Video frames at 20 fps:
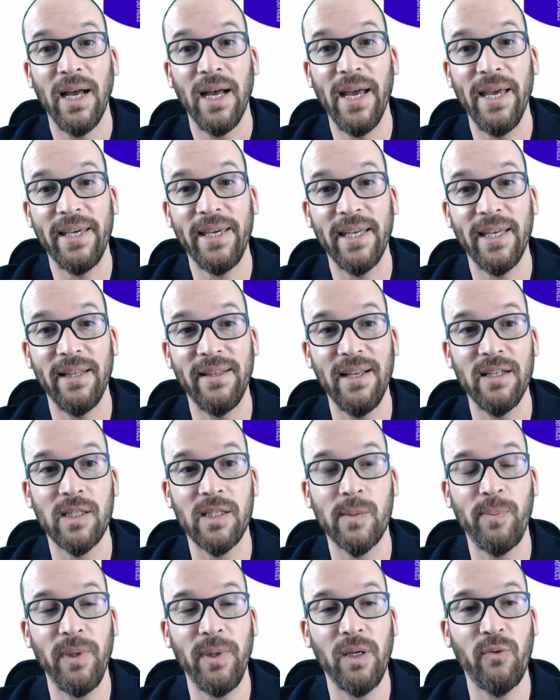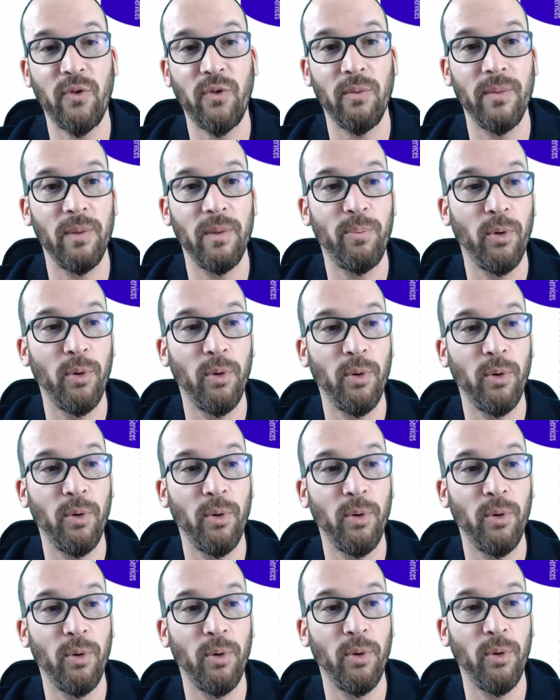I can then speak from a point
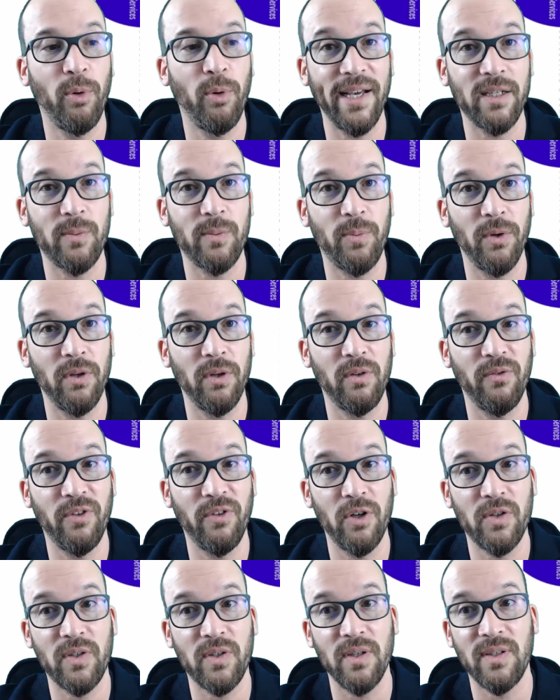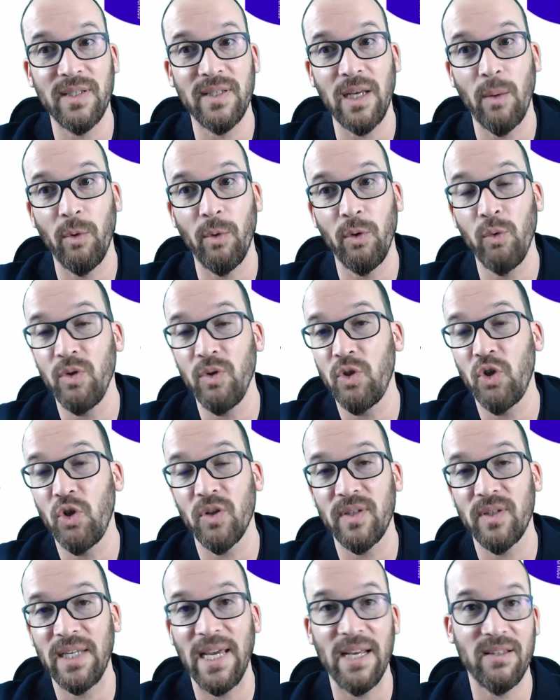of view of an expert versus someone who's
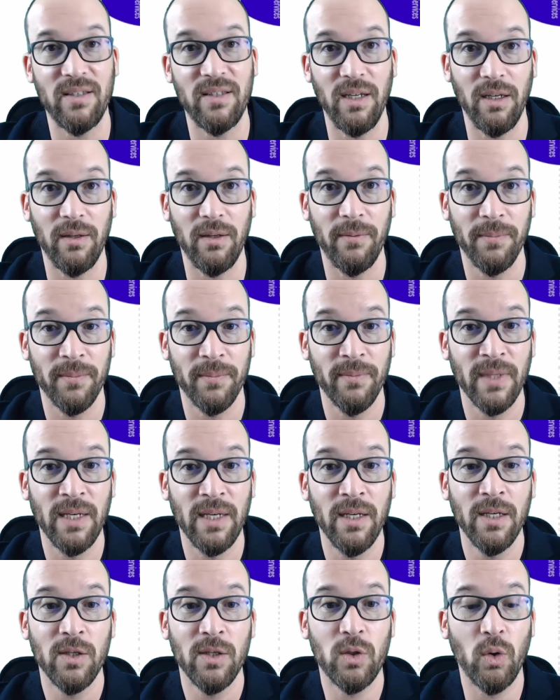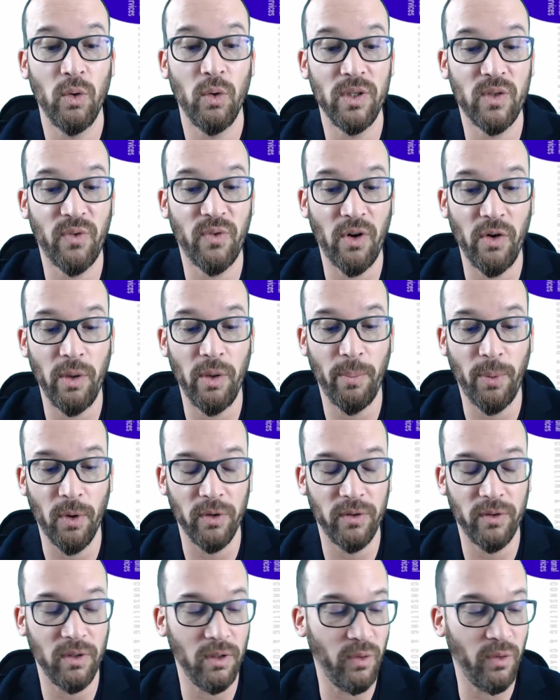just guessing. So it's very
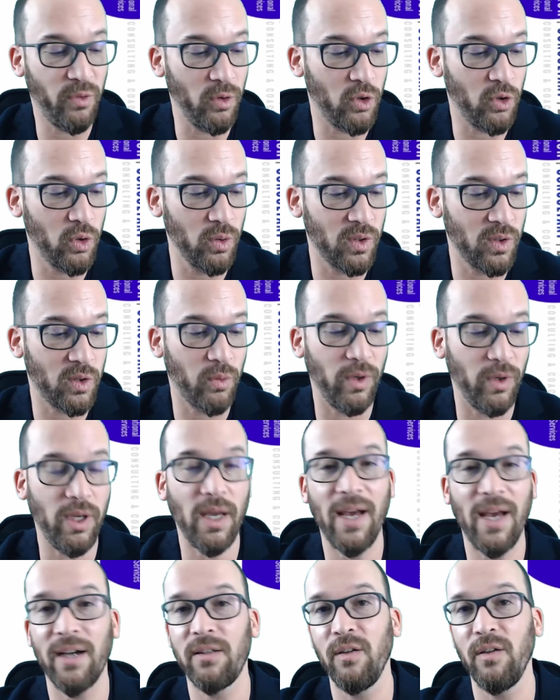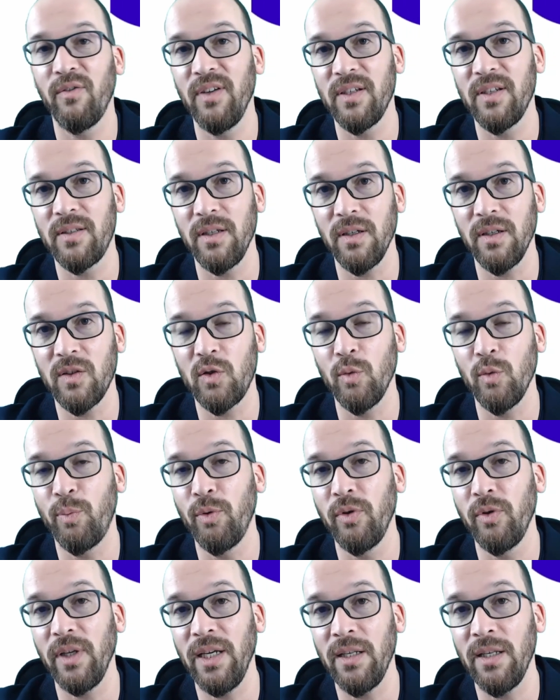important, if you choose 3 active listings to
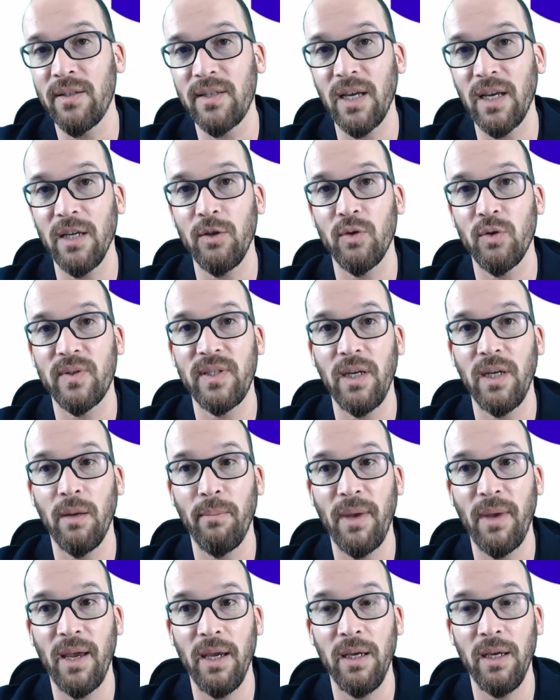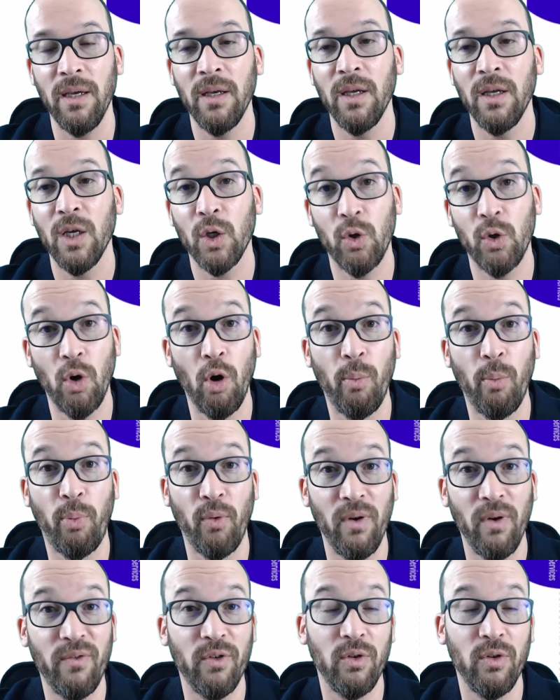put inside your CMA, go
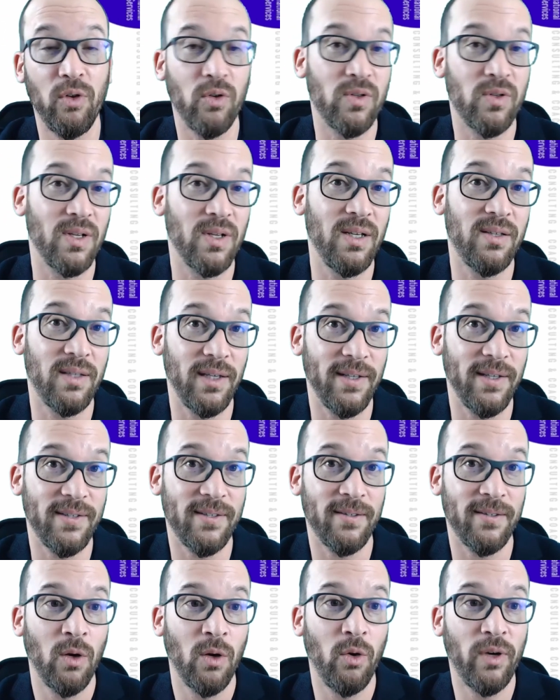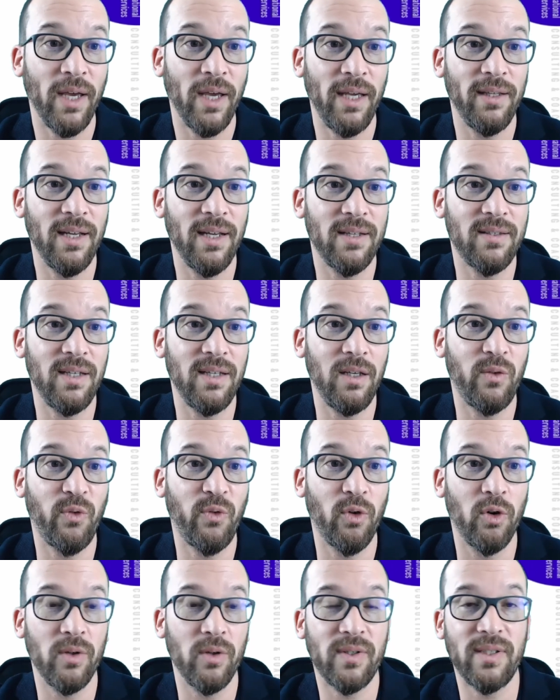preview those listings. Okay, that's it
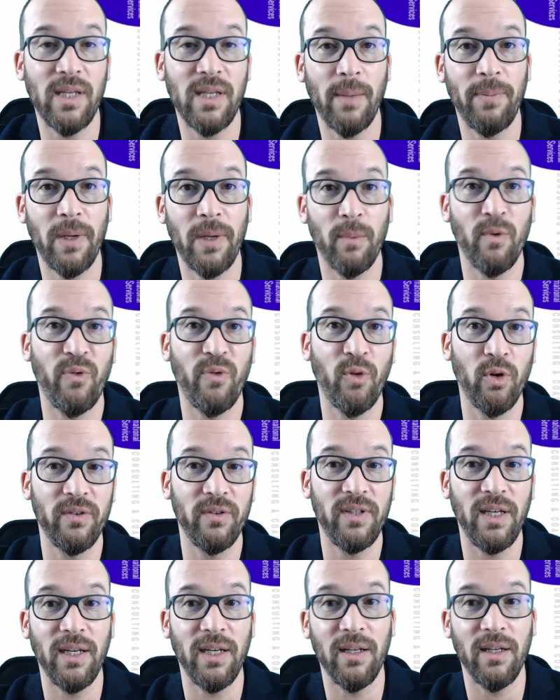for step number 14.